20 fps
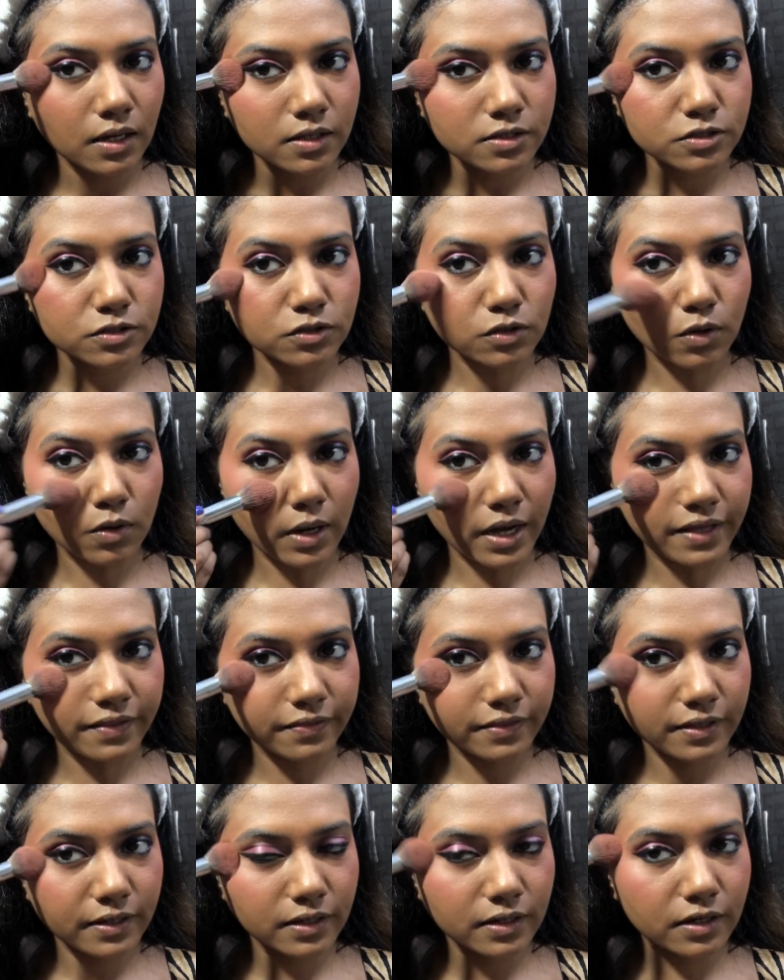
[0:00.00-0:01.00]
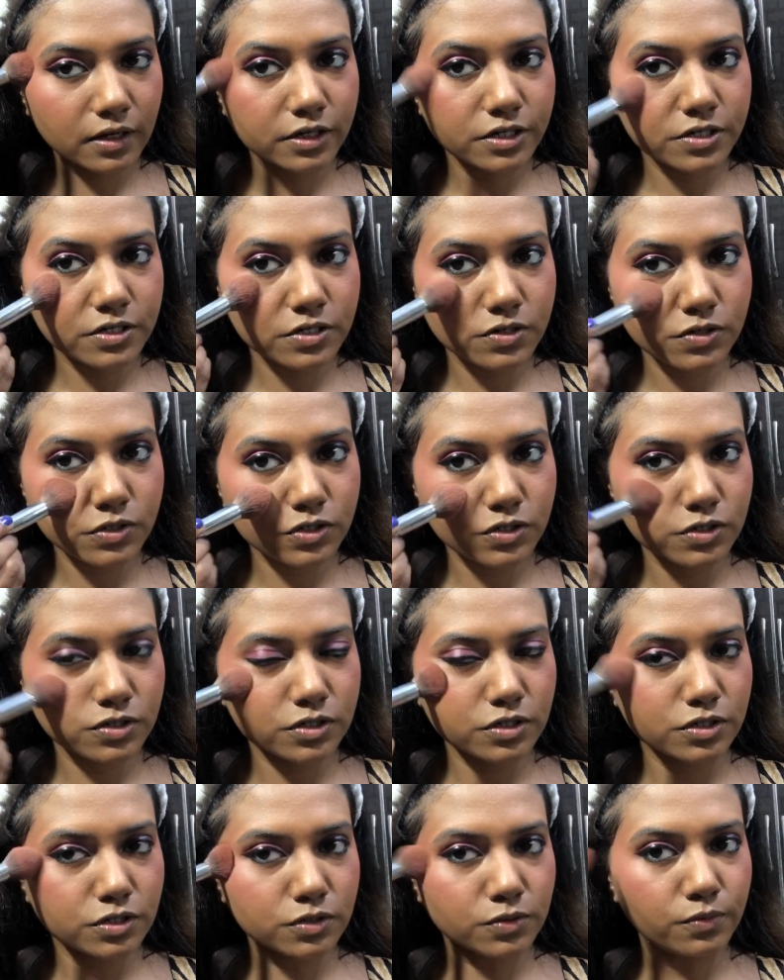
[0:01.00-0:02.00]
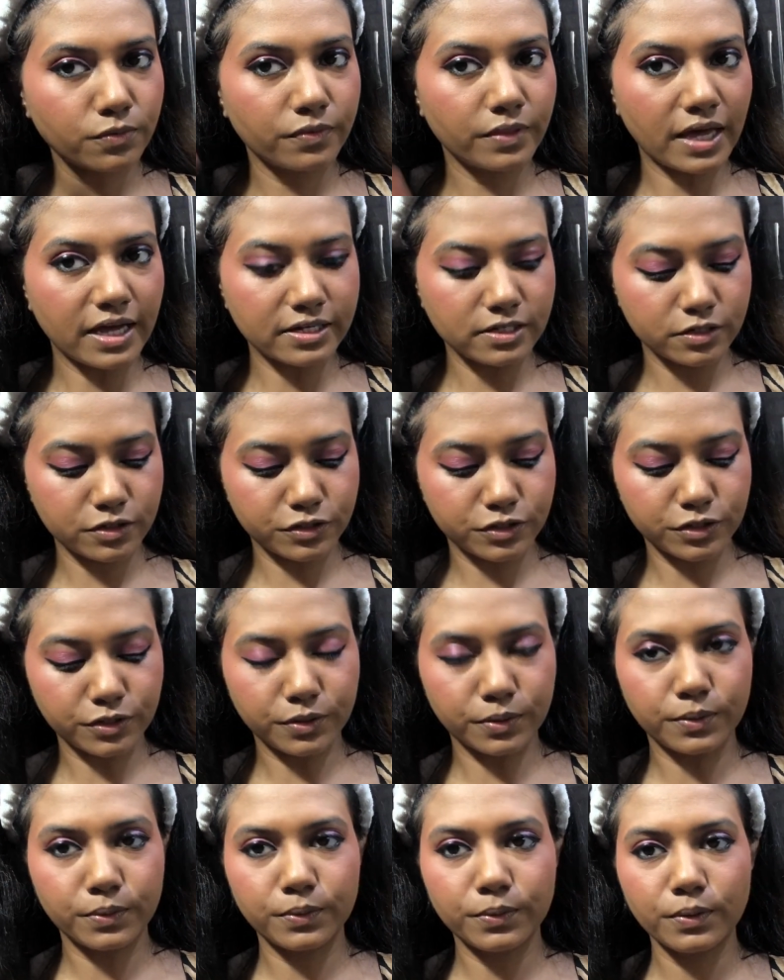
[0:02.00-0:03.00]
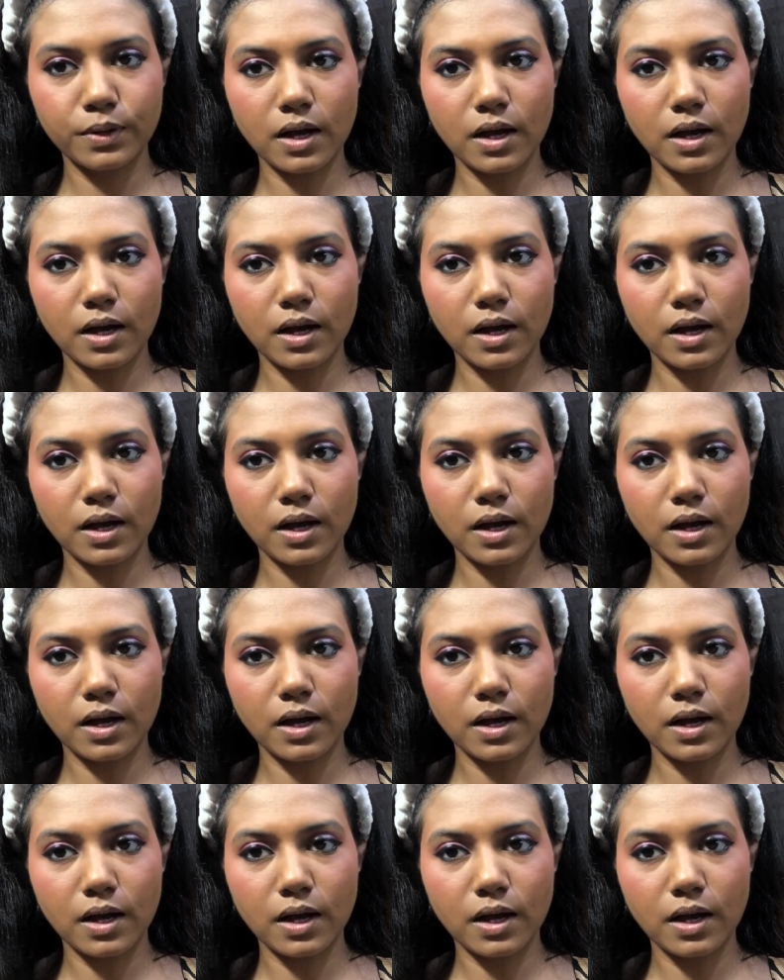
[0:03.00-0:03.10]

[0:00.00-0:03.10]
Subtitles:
So I think you should do that too.